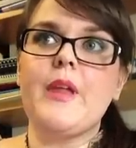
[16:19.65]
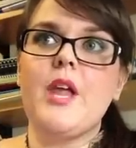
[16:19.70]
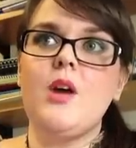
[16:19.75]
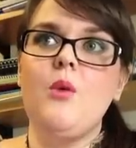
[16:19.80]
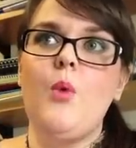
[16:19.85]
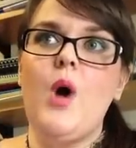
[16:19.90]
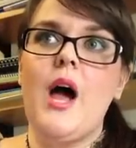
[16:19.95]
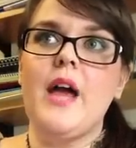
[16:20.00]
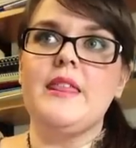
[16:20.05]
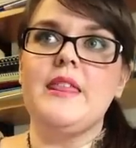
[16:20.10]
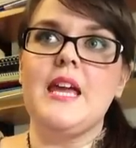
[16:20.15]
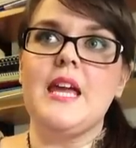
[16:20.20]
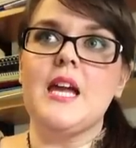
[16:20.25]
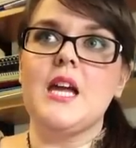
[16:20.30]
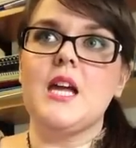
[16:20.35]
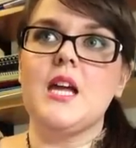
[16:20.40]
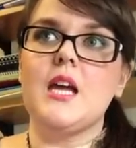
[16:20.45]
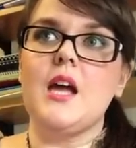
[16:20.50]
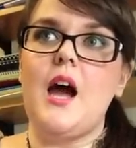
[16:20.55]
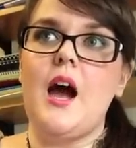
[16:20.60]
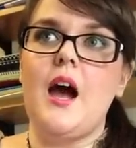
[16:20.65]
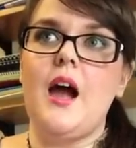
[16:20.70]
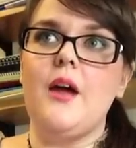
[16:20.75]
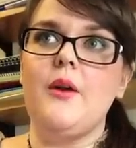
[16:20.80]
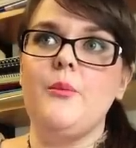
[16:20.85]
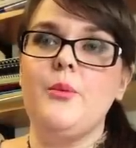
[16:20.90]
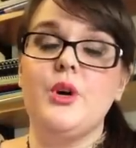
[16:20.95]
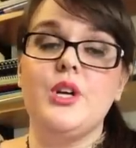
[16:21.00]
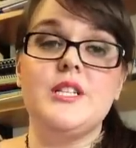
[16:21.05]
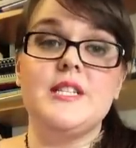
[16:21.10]
Well, I think I
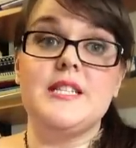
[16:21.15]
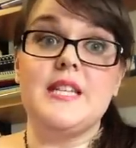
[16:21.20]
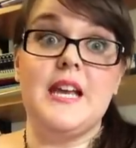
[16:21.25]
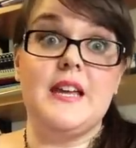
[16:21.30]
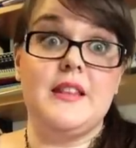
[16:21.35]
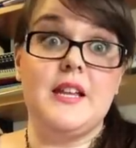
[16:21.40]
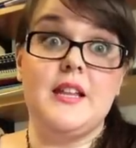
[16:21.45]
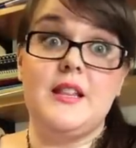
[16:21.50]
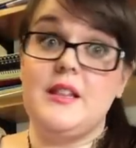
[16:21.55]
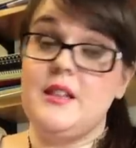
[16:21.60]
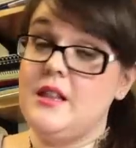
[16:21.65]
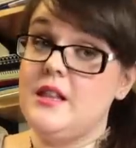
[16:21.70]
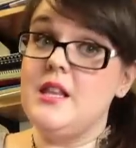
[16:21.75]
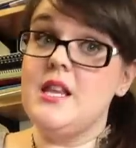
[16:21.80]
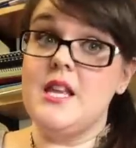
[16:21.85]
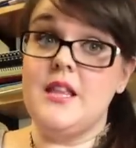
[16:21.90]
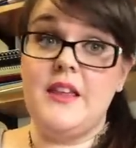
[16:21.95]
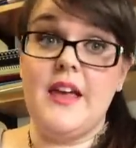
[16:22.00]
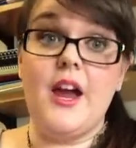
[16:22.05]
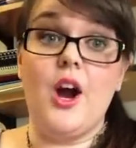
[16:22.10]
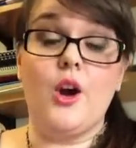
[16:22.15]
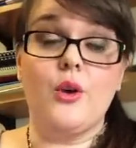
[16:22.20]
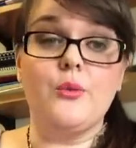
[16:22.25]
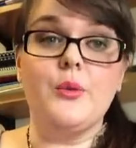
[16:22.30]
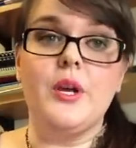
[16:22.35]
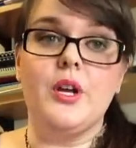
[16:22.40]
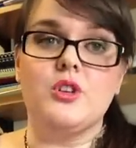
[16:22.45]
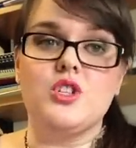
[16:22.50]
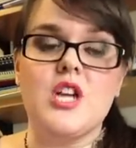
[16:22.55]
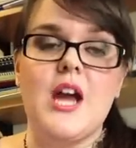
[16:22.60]
would say that they are
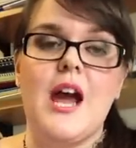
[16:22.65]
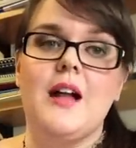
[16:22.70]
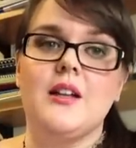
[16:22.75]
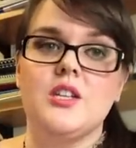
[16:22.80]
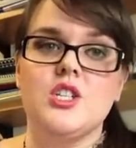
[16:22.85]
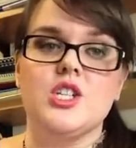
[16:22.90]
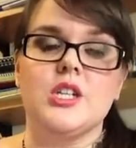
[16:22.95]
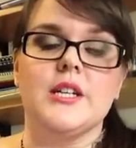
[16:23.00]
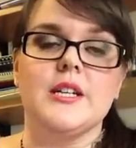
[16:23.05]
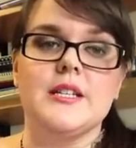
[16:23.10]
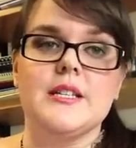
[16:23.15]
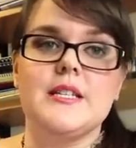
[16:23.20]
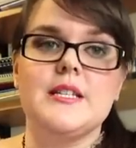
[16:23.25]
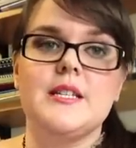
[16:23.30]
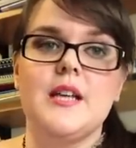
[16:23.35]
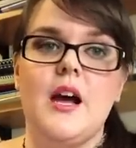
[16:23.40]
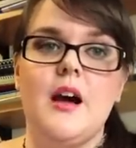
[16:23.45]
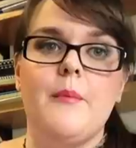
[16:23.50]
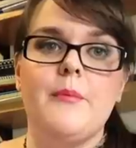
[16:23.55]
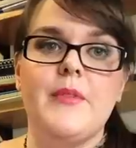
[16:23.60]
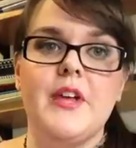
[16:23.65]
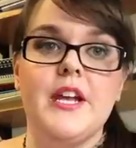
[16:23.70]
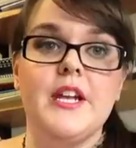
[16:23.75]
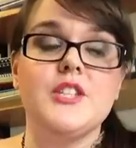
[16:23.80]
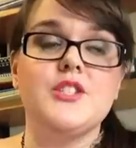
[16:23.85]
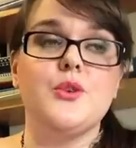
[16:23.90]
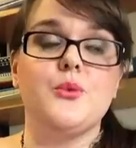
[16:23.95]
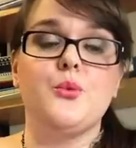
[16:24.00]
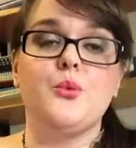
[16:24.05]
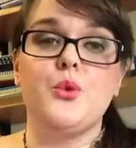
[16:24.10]
real challenges. It
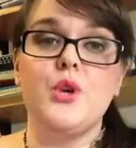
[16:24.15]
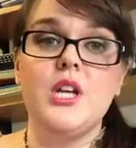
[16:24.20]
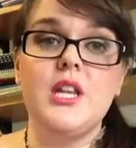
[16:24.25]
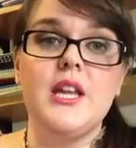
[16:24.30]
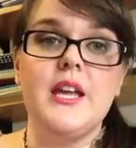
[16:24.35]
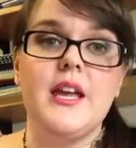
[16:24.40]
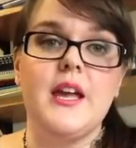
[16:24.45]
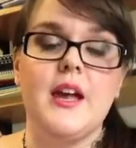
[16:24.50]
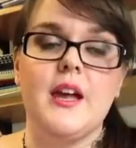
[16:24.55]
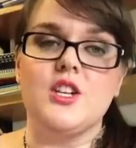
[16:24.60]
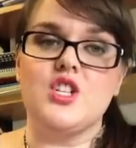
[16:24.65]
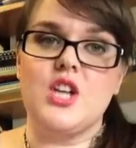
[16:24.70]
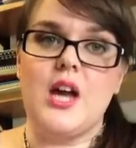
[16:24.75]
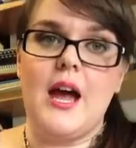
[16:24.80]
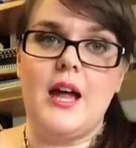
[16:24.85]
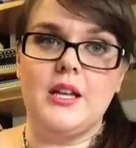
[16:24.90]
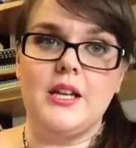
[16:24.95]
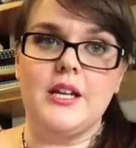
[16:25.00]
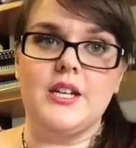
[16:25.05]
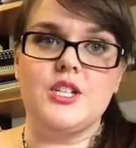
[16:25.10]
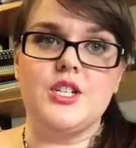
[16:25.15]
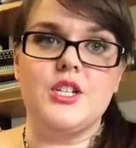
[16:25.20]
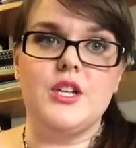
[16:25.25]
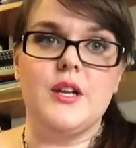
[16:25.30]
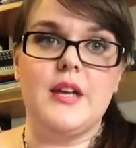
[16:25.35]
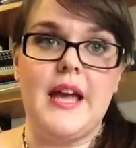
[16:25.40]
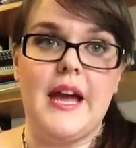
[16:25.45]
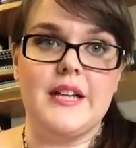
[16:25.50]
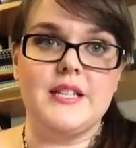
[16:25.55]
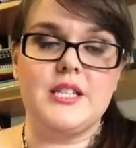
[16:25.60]
is really a challenge to
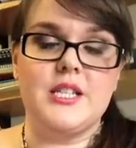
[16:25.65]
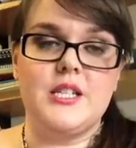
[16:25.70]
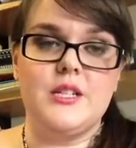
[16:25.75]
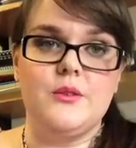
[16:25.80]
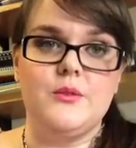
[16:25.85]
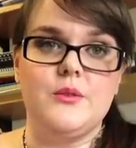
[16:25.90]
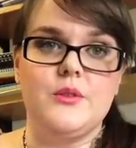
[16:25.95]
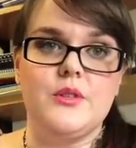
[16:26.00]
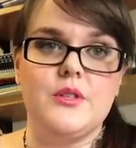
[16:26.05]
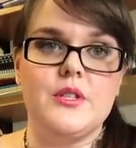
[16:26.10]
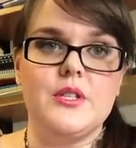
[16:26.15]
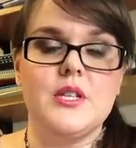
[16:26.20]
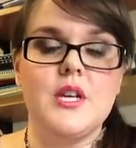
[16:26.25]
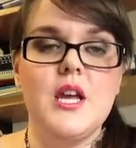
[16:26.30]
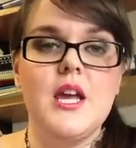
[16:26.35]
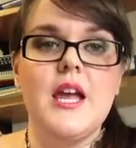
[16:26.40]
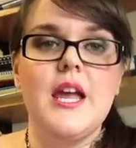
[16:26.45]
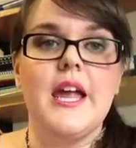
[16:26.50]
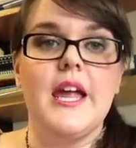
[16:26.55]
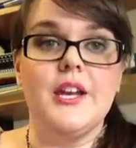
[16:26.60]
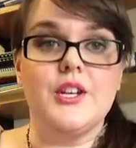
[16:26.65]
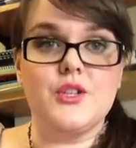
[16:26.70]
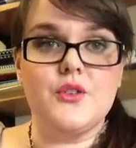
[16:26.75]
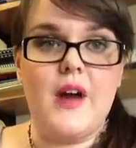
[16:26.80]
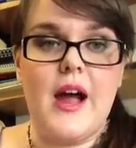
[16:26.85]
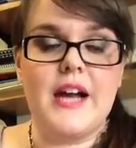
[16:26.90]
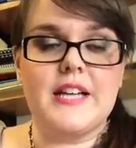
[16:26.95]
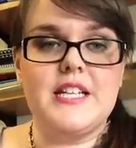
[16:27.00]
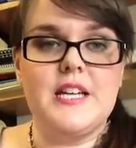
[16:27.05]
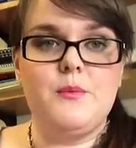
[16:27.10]
get students
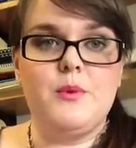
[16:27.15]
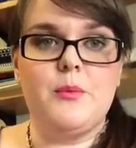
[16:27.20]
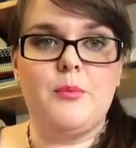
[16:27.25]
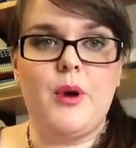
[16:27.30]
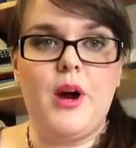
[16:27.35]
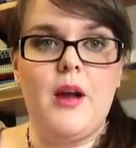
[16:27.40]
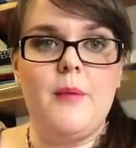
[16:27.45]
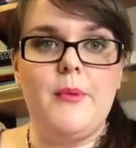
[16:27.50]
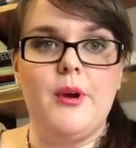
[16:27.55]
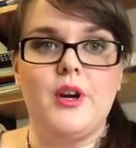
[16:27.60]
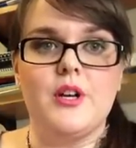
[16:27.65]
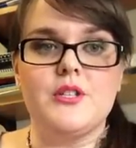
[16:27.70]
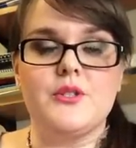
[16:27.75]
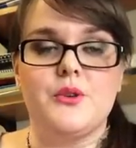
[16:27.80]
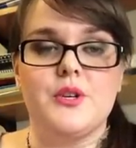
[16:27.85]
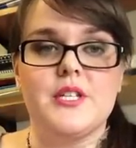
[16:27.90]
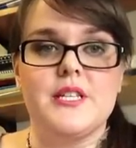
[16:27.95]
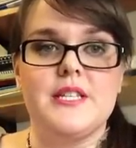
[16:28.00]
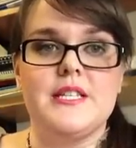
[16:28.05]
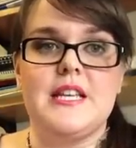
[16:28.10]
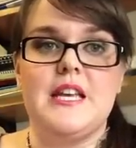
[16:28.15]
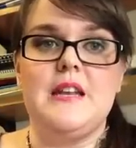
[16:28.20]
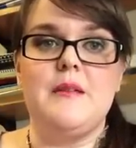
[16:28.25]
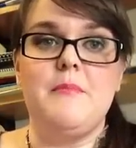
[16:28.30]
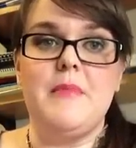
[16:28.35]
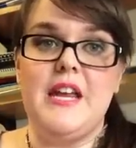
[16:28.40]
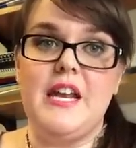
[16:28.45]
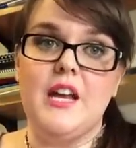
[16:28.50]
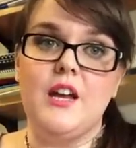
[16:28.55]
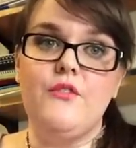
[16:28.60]
interacting with primary sources in
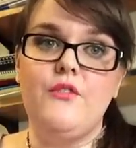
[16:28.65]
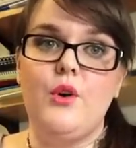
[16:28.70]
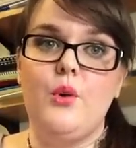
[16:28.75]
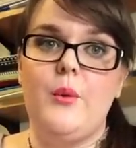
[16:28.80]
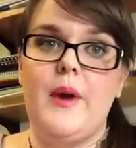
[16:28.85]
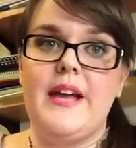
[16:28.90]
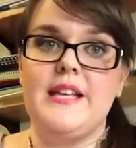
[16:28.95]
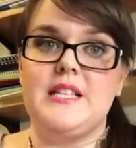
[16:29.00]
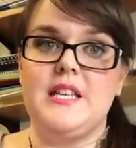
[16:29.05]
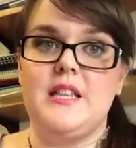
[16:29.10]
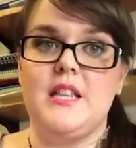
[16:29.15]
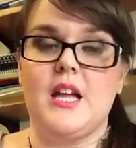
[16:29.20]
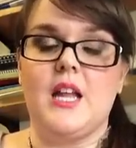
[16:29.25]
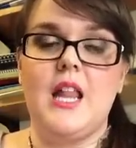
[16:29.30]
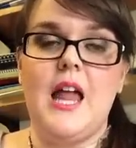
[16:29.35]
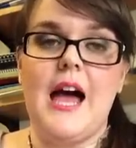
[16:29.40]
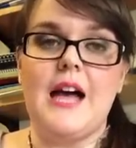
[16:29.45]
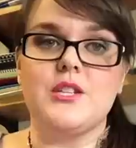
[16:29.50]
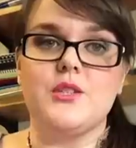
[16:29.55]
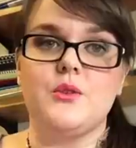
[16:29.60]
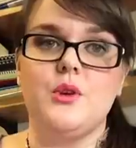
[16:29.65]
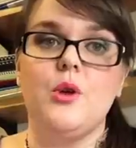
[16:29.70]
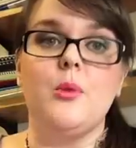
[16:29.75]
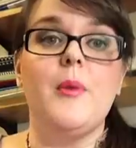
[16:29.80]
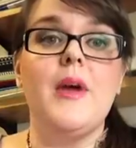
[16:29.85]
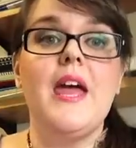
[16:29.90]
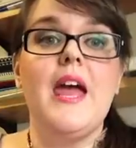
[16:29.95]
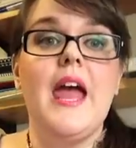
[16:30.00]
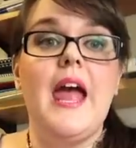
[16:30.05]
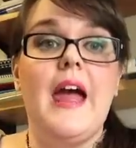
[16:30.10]
meaningful ways in the classroom.
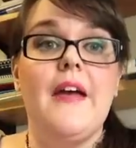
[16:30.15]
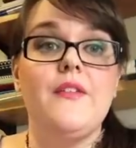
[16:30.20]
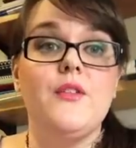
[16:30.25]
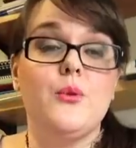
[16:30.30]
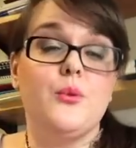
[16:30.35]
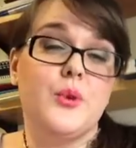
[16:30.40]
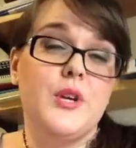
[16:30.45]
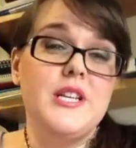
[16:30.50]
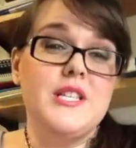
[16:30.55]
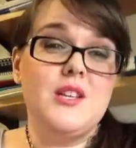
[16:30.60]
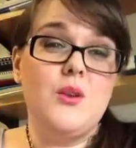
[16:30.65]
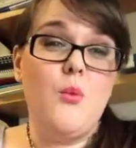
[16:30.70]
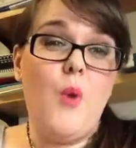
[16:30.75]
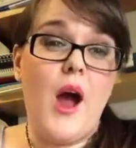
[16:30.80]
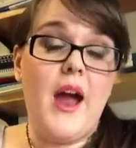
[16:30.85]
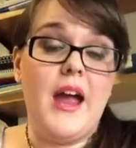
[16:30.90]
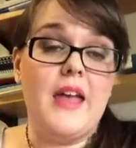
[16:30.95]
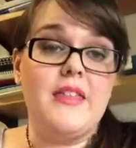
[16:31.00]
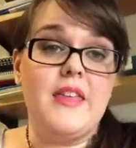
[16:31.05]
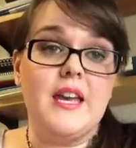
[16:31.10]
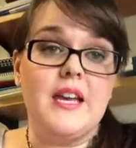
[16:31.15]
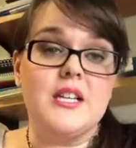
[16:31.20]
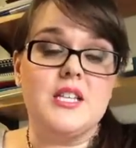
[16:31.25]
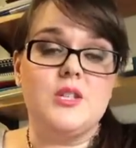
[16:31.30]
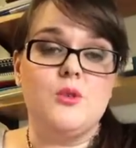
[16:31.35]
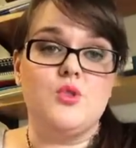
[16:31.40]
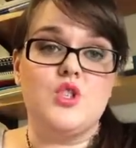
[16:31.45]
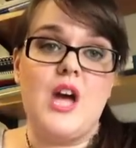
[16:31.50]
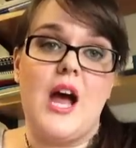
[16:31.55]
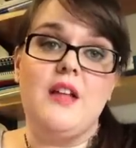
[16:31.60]
And the reason why I think it's
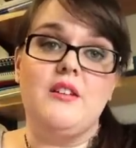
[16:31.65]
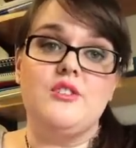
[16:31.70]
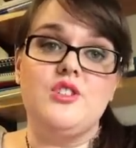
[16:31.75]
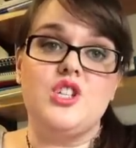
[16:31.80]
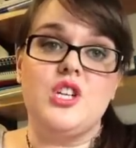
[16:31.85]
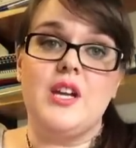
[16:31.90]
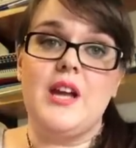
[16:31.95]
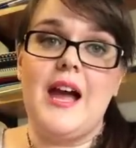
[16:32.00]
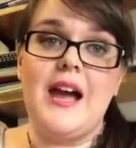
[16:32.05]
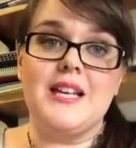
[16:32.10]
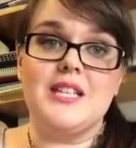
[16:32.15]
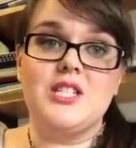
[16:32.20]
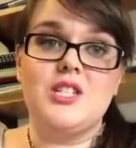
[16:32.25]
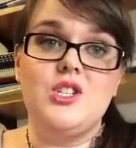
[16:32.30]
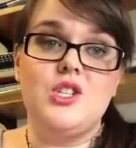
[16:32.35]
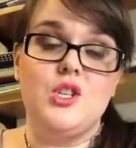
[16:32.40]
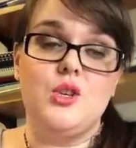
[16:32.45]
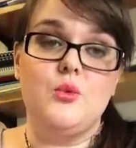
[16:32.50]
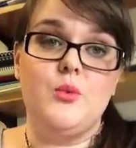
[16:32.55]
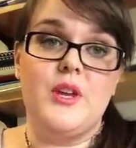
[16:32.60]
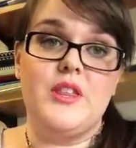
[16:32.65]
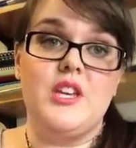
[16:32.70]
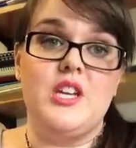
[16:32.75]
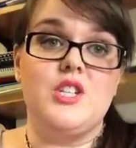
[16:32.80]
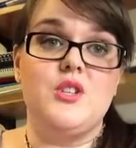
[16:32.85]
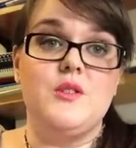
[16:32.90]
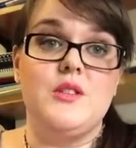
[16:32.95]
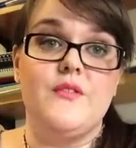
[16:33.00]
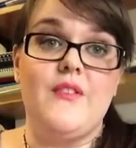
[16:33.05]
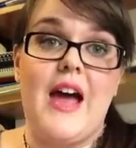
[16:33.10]
so challenging has to do with
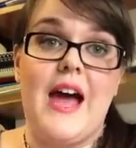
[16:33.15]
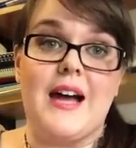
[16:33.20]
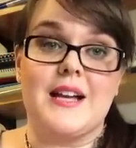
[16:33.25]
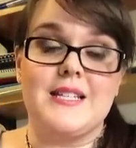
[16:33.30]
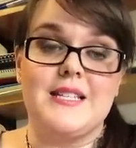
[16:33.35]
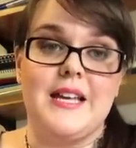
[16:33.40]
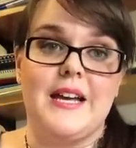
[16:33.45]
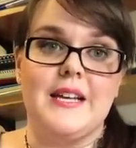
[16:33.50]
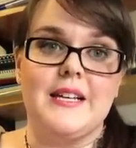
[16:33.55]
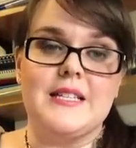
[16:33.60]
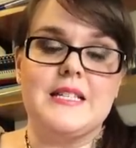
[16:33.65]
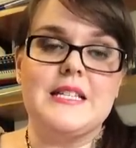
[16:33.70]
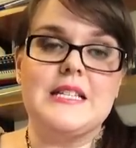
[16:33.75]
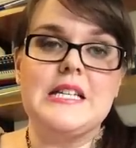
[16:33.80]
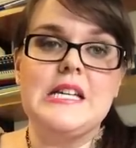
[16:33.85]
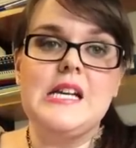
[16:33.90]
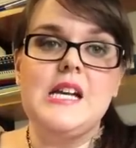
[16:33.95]
issues of access.